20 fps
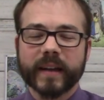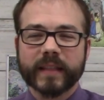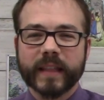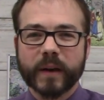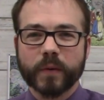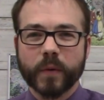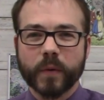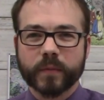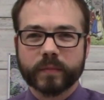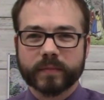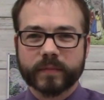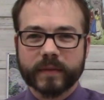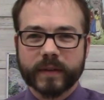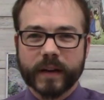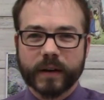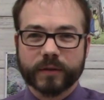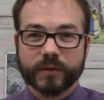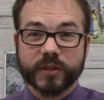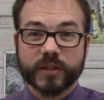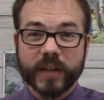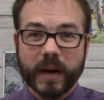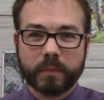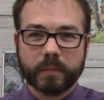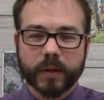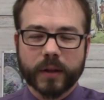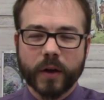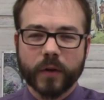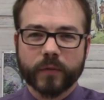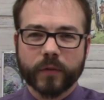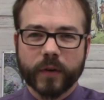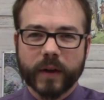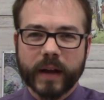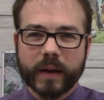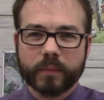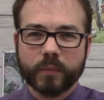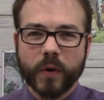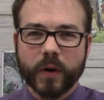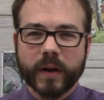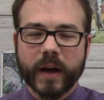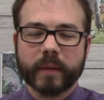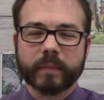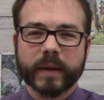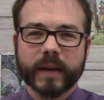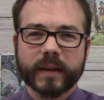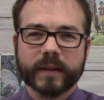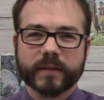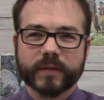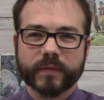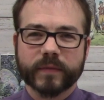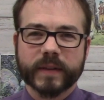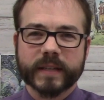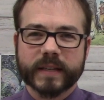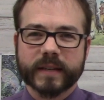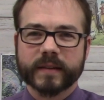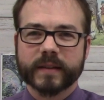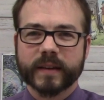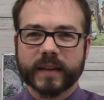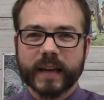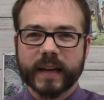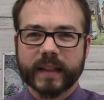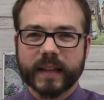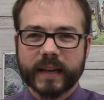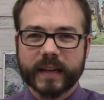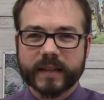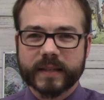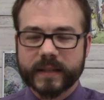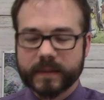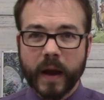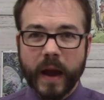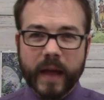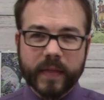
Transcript: they won't, you know, stumble over him while coming to visit Achilles.